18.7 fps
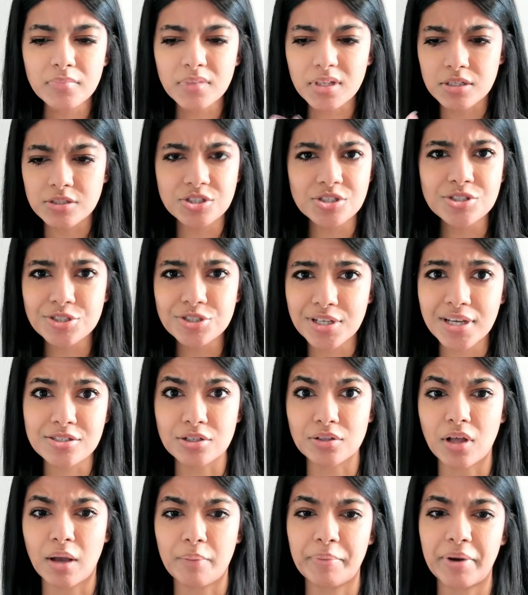She's changed a
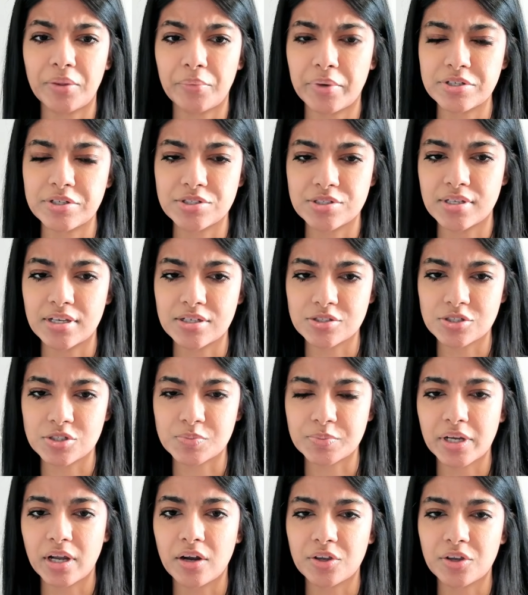lot, by the way. She's anxious,
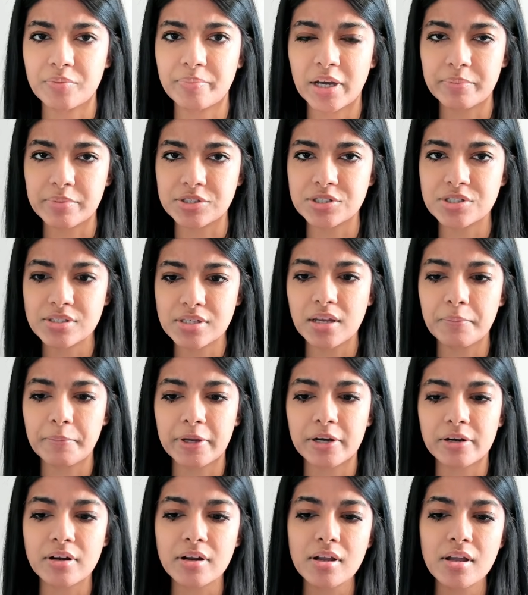preoccupied, but she's getting
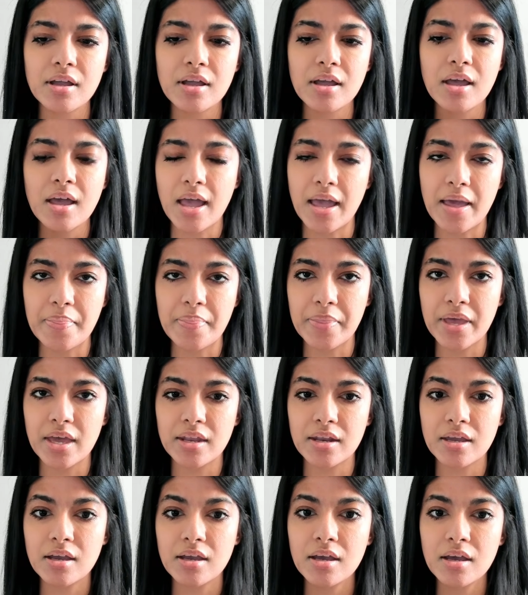better. And
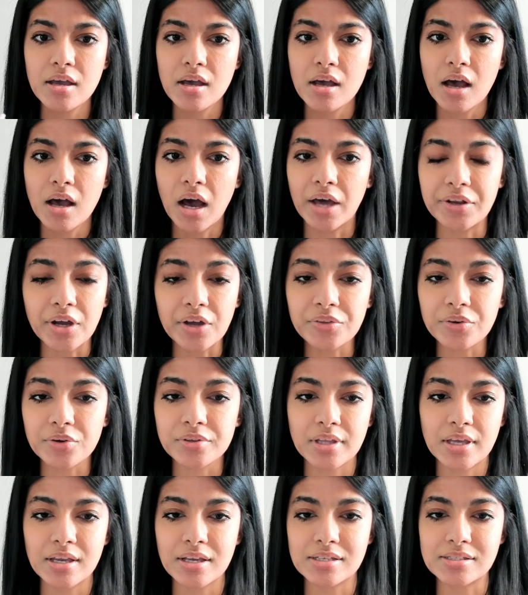then another
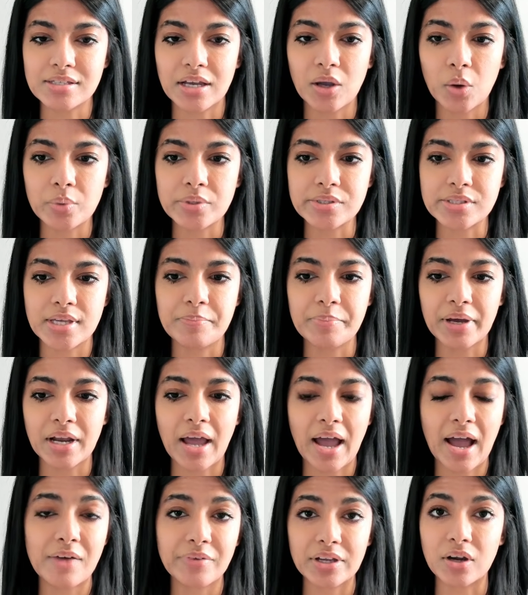thing is I always say, but
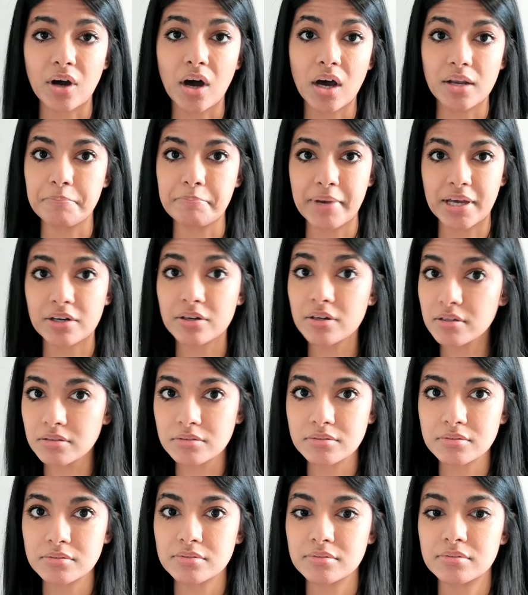have I gotten better?
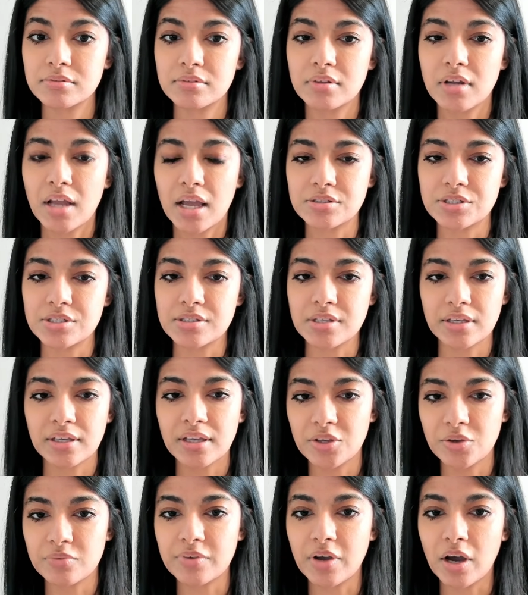And she's like, yeah,
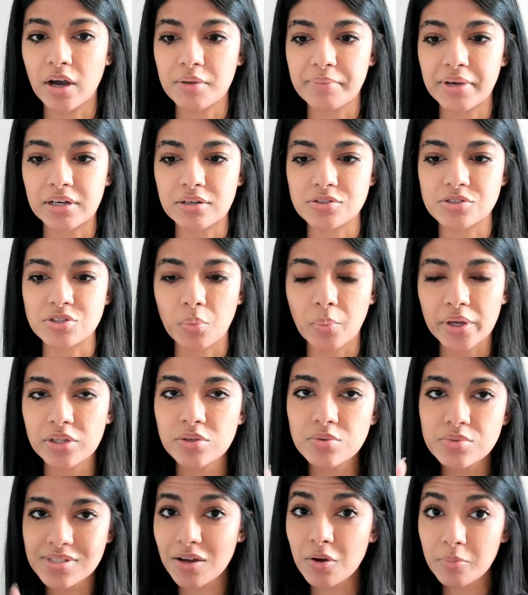you've gotten better. So when
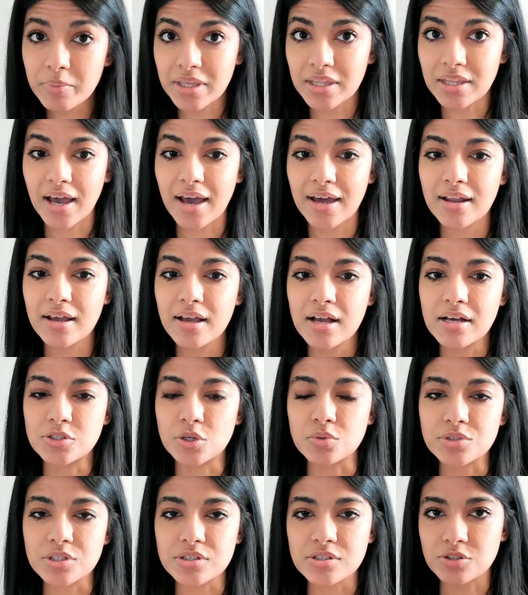you tell me that,
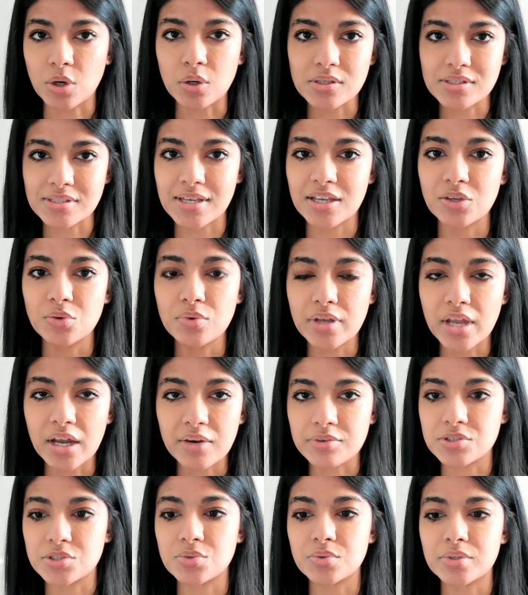don't just start saying you
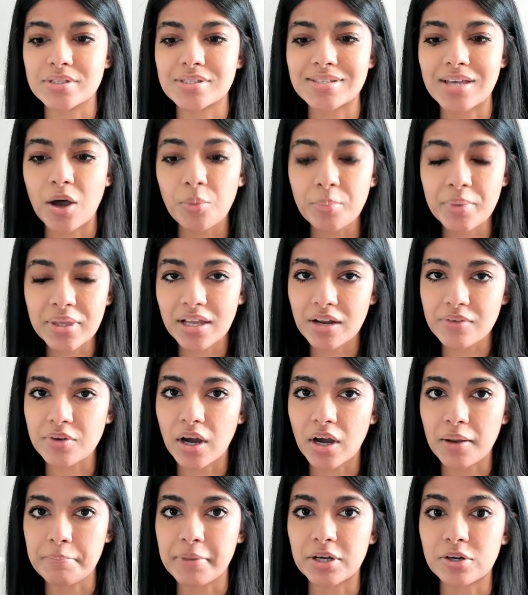never do this. Tell me that I've
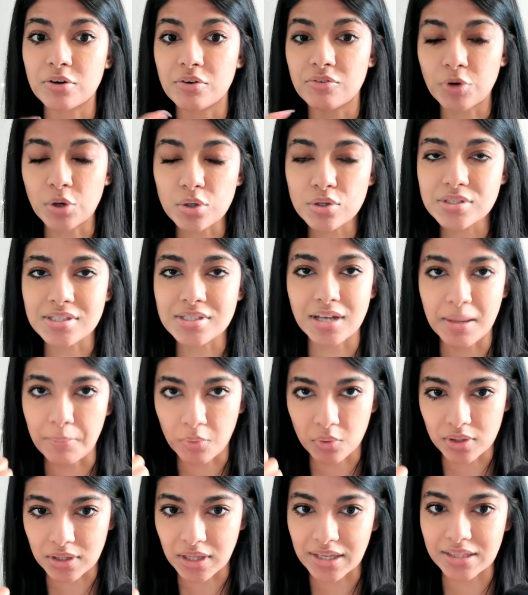gotten better first, and I'm
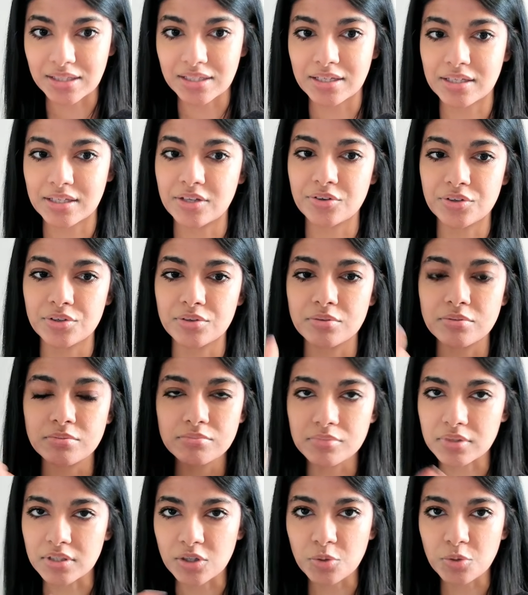more likely to hear you.
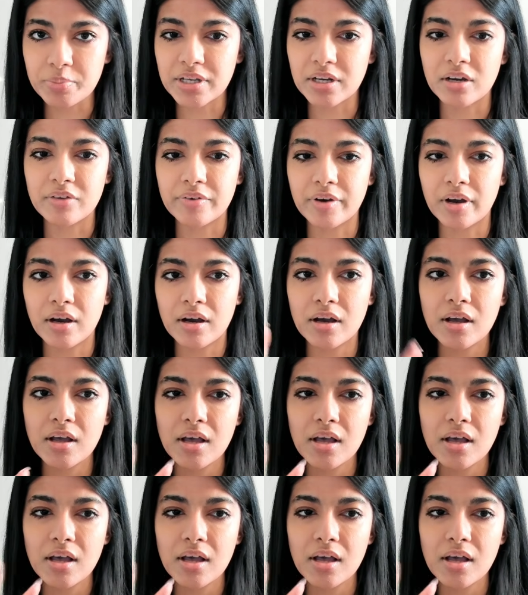Little bit of a